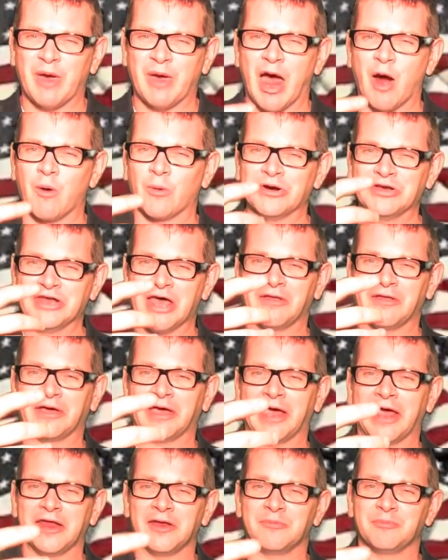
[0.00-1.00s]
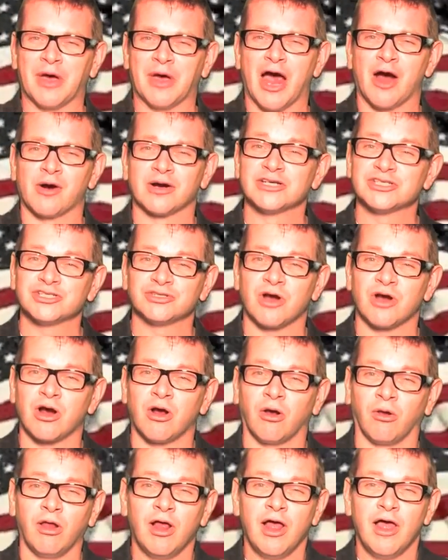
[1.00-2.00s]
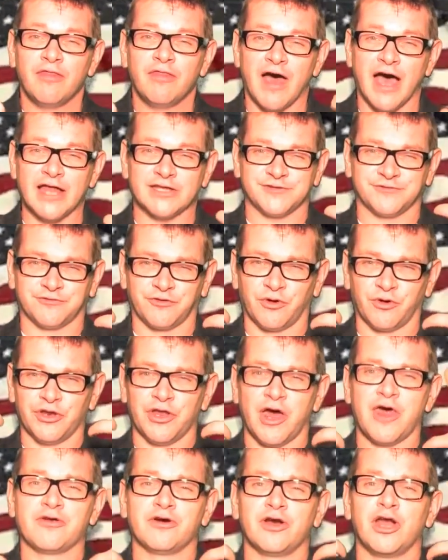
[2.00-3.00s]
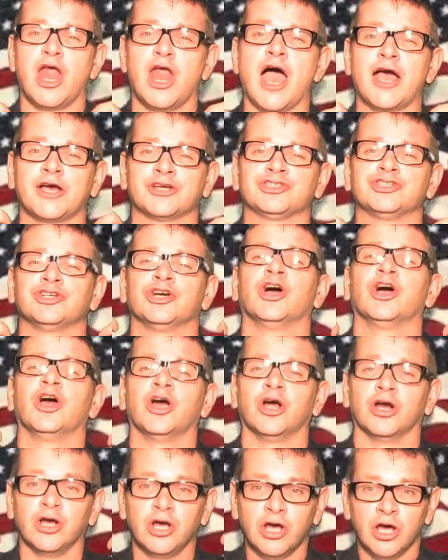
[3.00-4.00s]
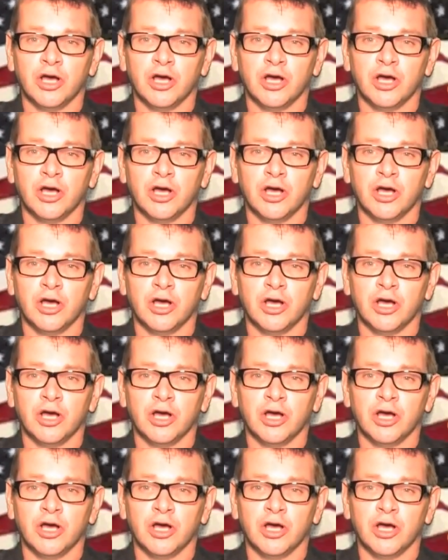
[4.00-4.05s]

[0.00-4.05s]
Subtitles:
power, delegated power struggle. That's for another lecture.